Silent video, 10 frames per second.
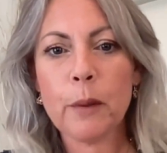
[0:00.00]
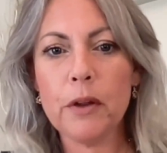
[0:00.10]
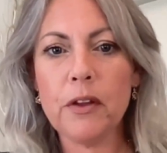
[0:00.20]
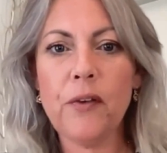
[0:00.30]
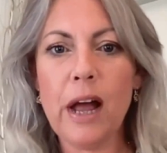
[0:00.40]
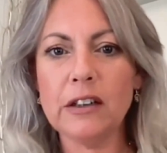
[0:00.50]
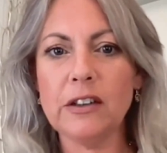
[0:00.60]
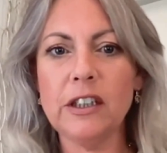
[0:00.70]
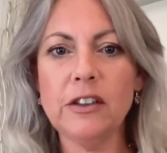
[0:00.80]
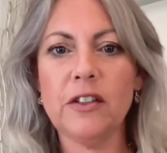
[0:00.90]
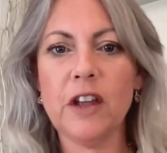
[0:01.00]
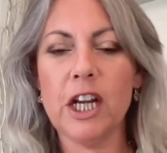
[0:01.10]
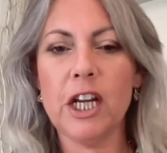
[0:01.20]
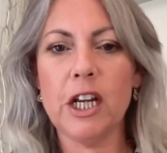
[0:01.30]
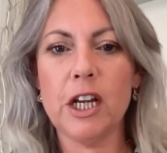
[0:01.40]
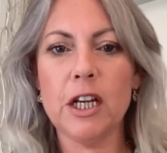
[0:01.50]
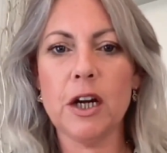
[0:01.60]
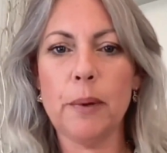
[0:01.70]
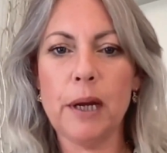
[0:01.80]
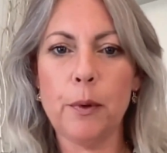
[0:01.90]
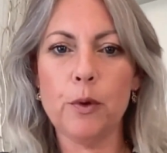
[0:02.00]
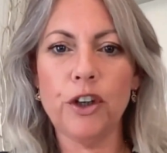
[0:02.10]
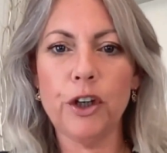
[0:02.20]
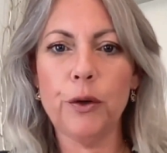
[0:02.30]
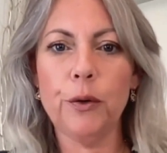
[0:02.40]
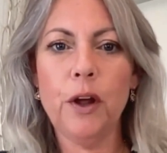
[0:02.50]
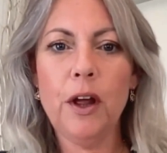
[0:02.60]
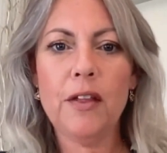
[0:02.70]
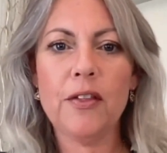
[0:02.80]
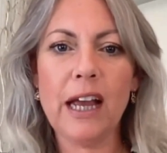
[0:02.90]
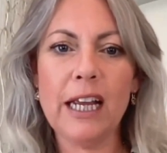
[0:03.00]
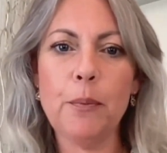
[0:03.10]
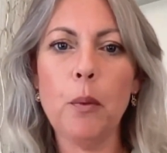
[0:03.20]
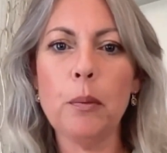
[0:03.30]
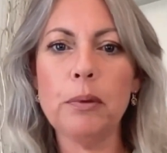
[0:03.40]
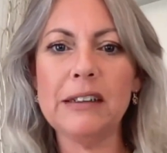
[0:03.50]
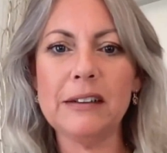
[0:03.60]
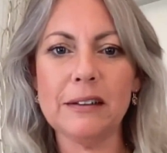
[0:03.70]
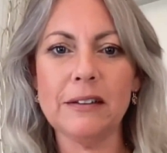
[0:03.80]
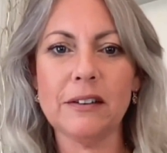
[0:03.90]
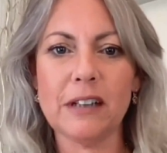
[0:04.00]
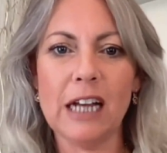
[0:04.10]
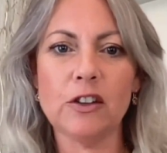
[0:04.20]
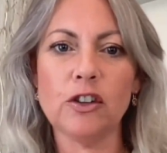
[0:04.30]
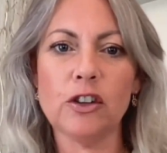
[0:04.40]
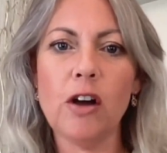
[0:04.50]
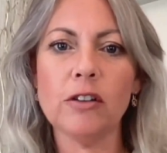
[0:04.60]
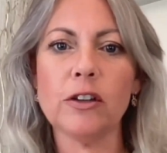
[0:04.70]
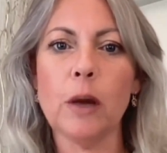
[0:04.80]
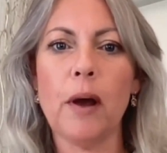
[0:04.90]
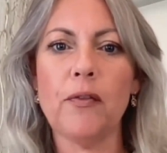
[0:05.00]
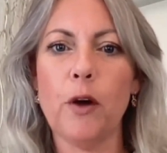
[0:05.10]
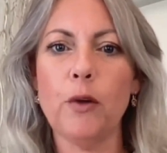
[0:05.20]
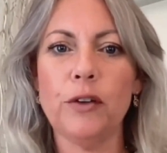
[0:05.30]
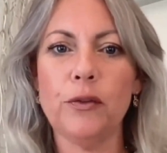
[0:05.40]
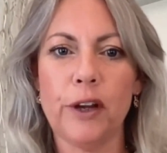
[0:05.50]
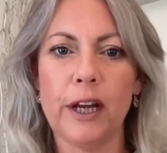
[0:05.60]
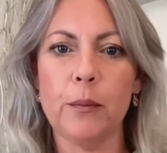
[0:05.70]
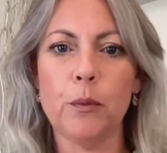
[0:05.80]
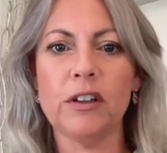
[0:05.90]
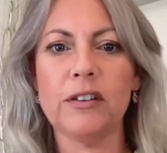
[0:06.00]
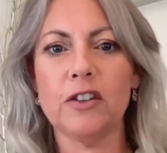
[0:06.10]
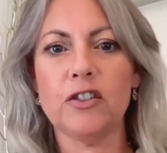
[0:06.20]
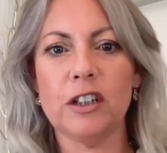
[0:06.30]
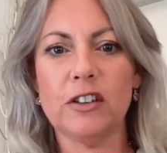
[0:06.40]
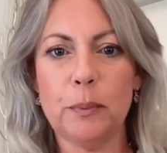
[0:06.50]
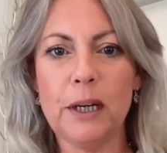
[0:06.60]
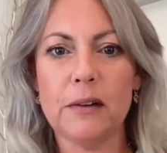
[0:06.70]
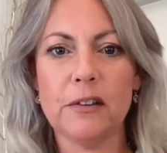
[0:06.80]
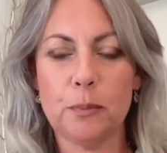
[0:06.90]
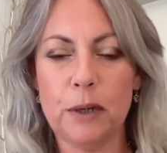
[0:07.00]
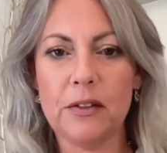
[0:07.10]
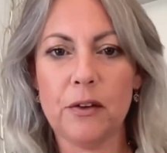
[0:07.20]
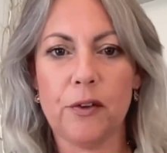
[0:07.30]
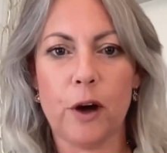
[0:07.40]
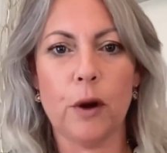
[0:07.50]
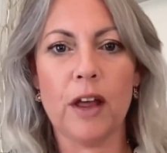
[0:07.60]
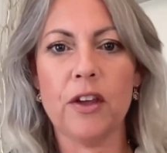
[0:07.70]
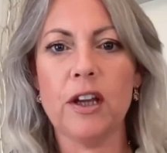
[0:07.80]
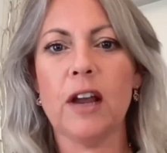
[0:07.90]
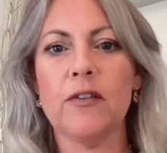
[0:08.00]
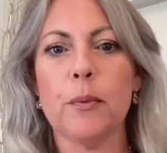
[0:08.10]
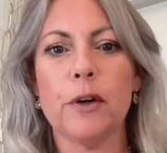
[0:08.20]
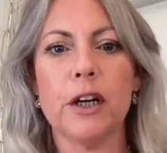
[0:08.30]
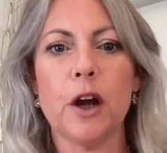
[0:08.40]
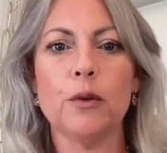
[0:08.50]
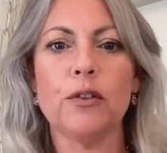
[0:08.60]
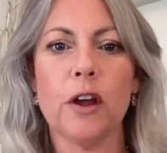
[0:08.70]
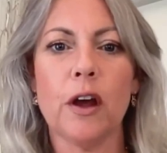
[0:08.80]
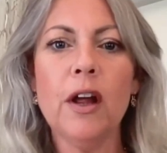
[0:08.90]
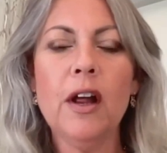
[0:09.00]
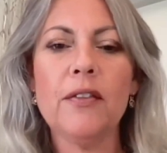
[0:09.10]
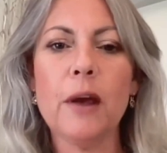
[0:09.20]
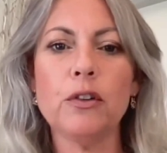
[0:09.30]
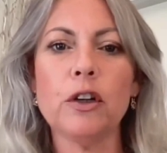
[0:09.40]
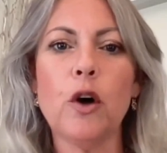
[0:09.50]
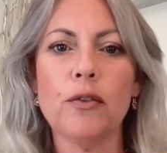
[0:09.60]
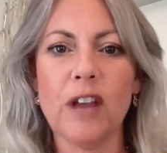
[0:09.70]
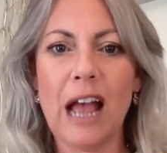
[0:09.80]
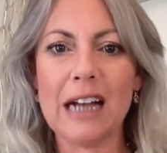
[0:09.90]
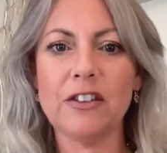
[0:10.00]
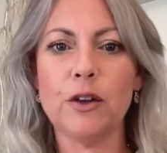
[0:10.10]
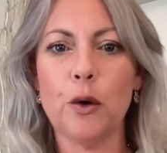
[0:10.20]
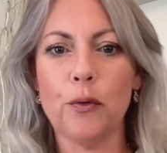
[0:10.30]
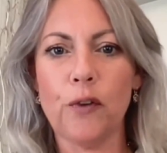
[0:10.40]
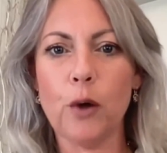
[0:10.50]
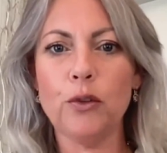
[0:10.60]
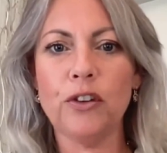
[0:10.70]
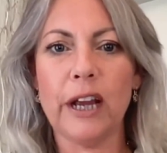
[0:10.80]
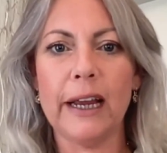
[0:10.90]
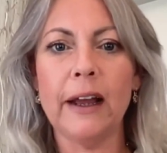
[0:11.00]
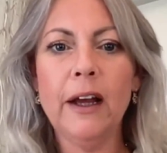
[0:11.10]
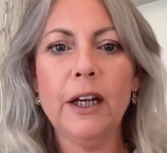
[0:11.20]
But the fact is, people knew that he probably didn't stand a chance. So by voting for him would actually split the vote. I think everybody knows that there was a lot of tactical voting.